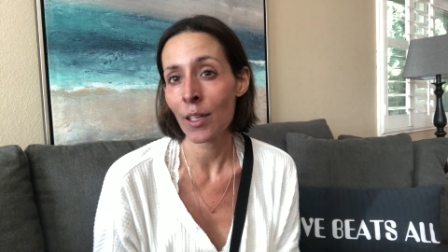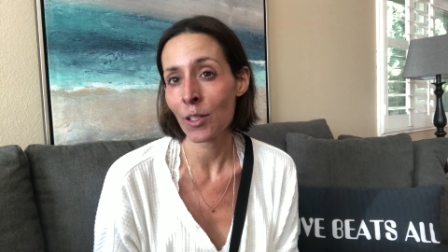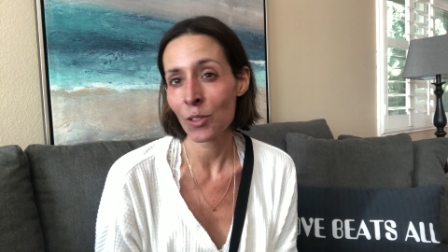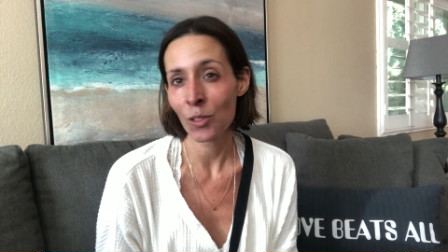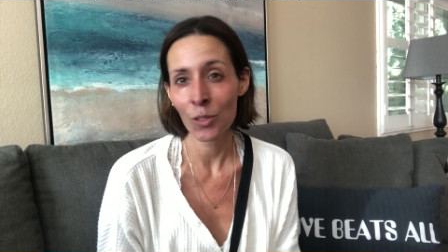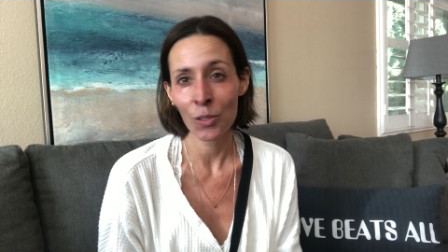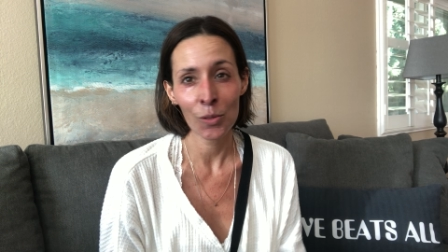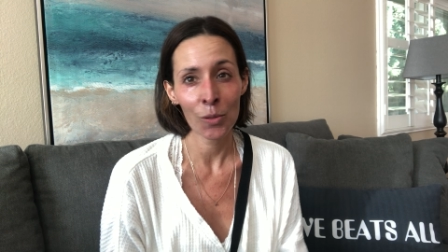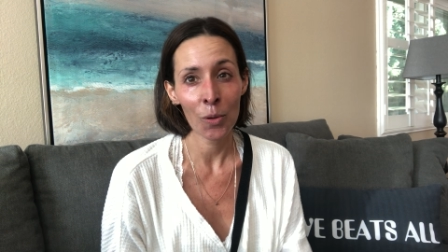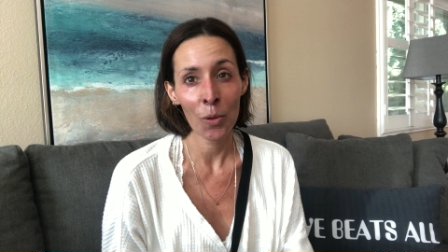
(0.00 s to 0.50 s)
I
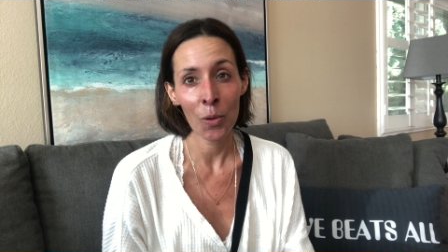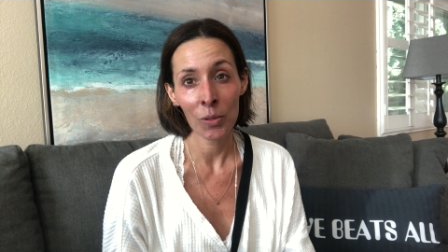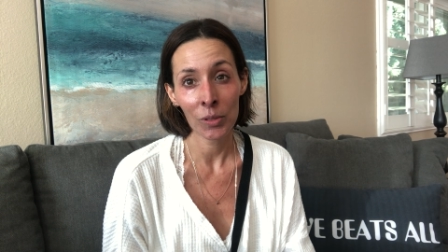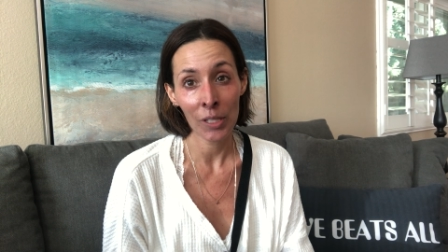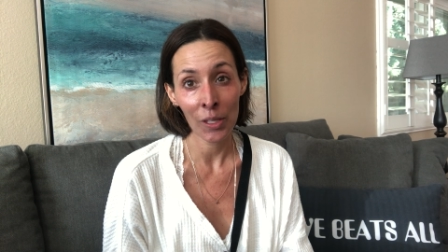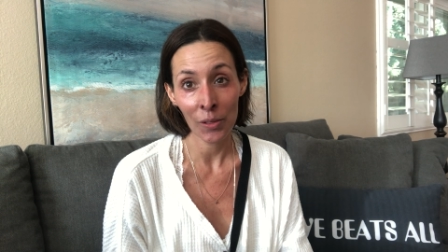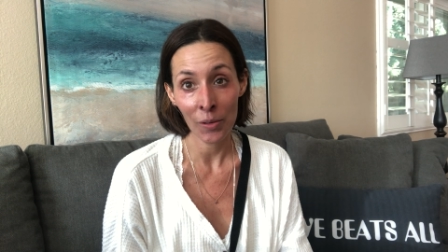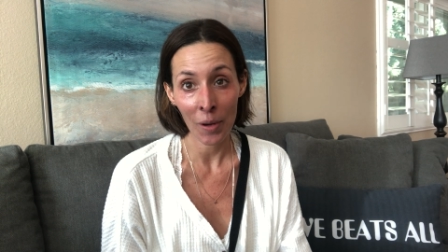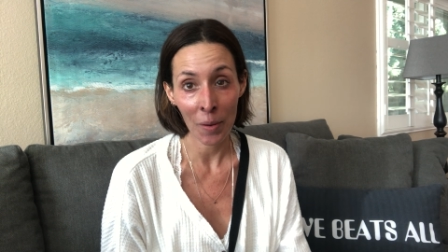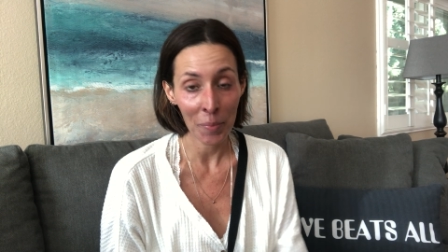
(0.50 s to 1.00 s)
should do a whole
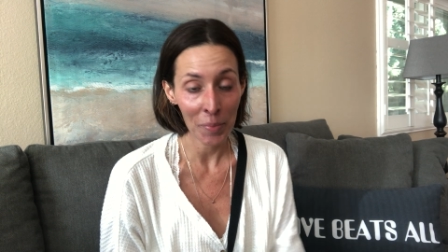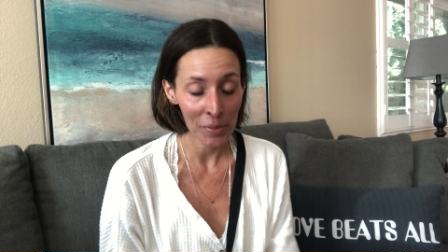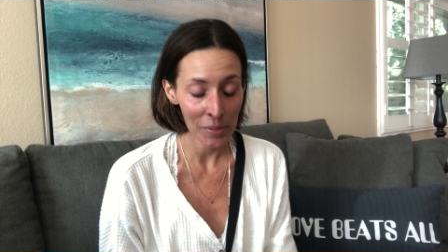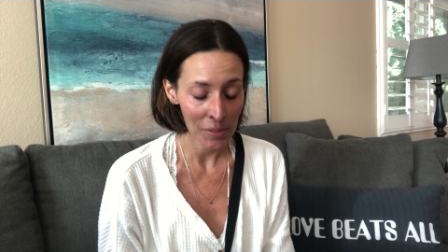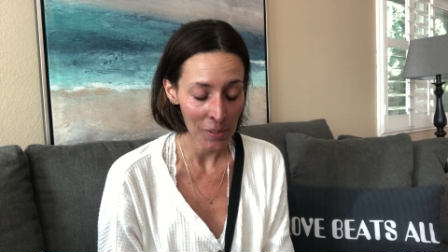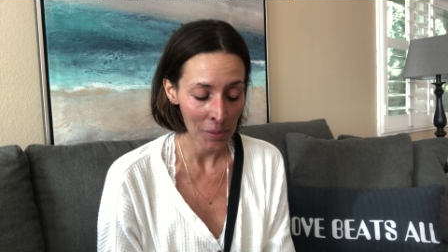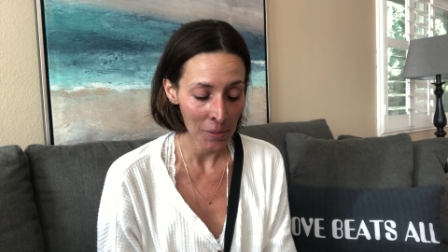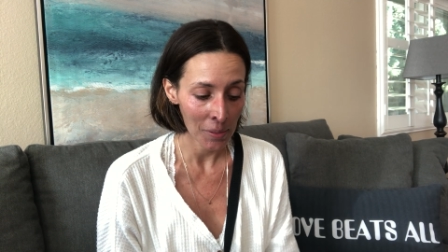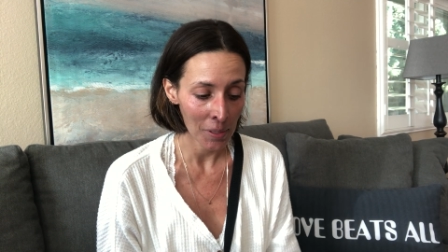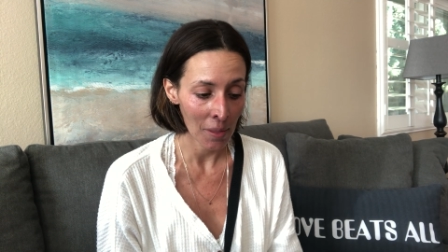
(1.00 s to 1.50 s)
nother
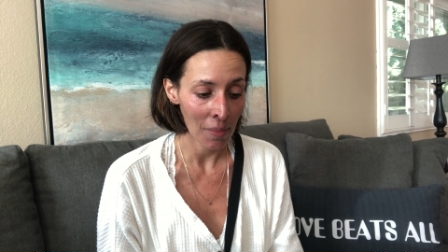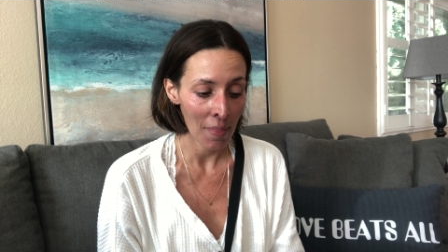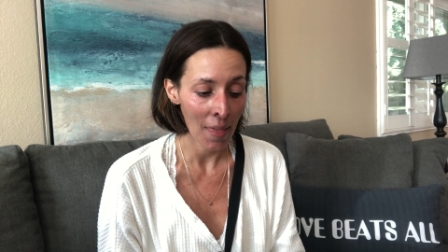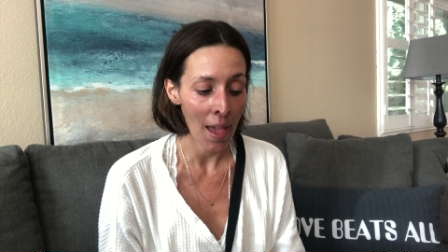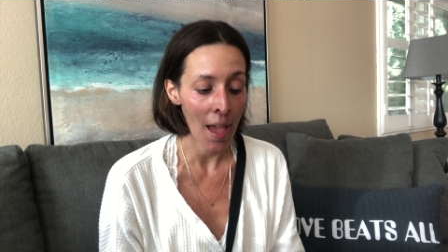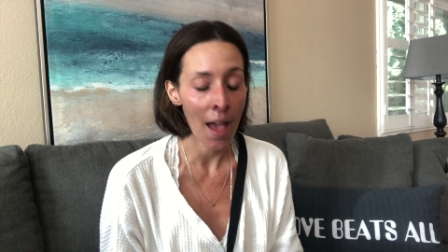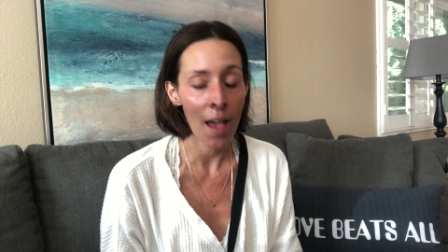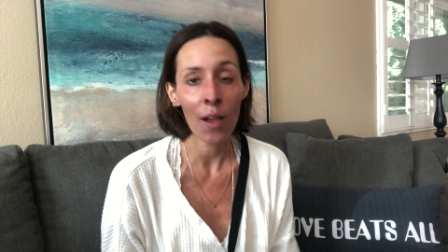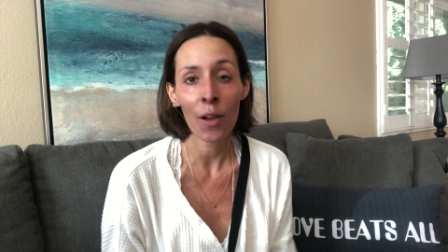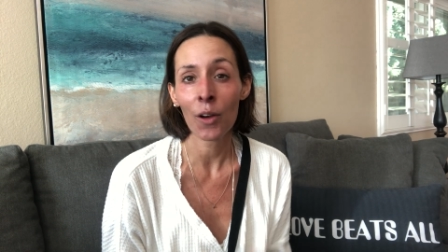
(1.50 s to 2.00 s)
episode on
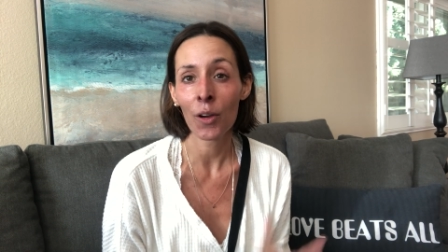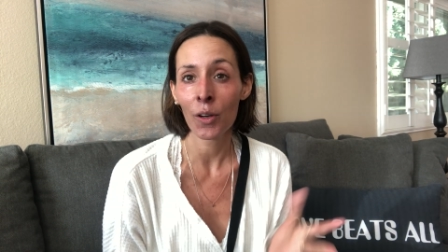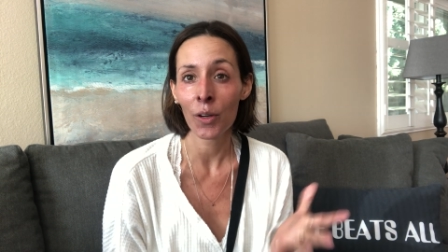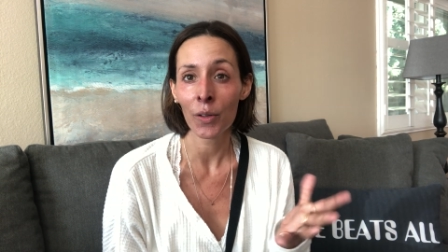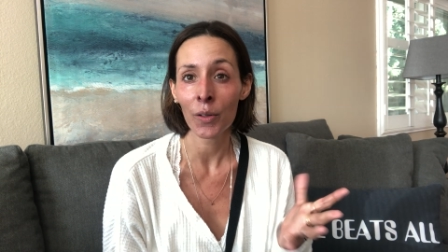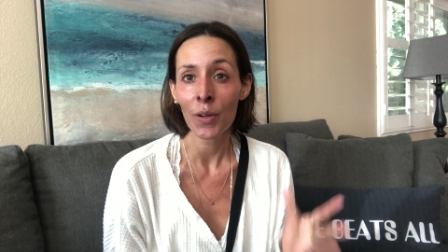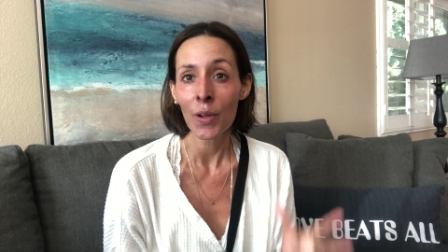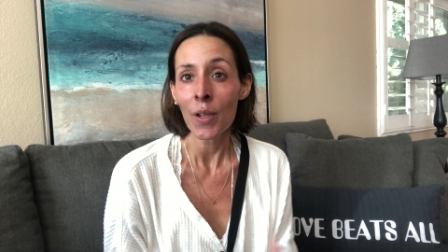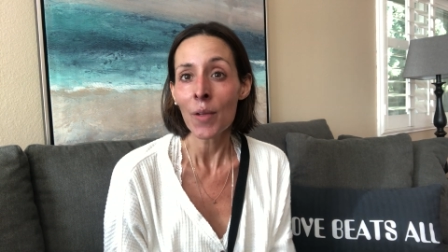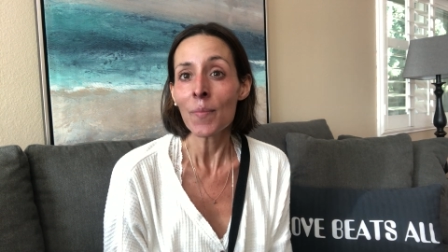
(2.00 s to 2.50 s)
that
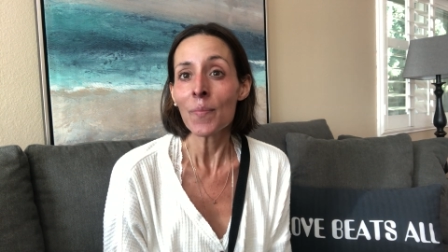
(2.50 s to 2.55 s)
or